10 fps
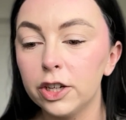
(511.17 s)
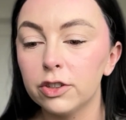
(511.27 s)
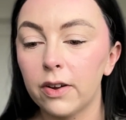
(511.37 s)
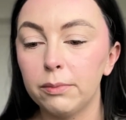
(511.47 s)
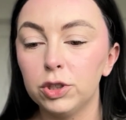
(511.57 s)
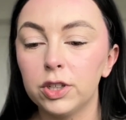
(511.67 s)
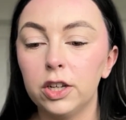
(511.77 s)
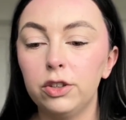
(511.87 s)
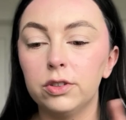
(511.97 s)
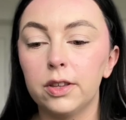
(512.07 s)
so I'm just gonna
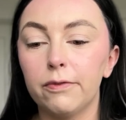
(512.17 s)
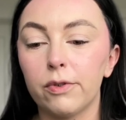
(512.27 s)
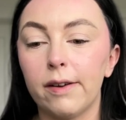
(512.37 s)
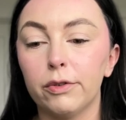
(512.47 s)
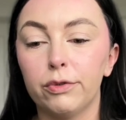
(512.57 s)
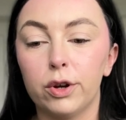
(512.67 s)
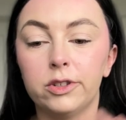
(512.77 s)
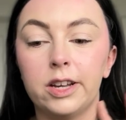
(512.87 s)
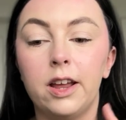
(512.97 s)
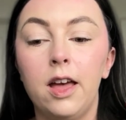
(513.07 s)
use the Forever
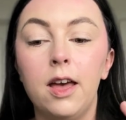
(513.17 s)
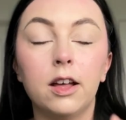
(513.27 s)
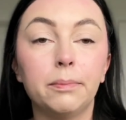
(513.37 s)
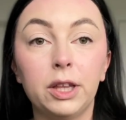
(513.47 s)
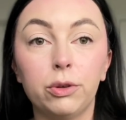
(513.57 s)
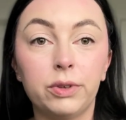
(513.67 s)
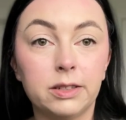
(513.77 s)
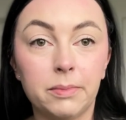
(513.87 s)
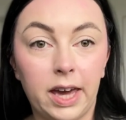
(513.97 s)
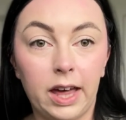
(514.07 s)
Frozen P. Louise and
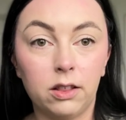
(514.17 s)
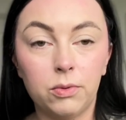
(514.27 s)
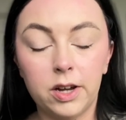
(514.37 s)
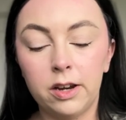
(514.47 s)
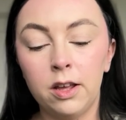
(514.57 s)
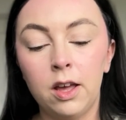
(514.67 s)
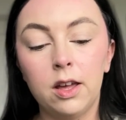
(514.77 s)
Michaela one.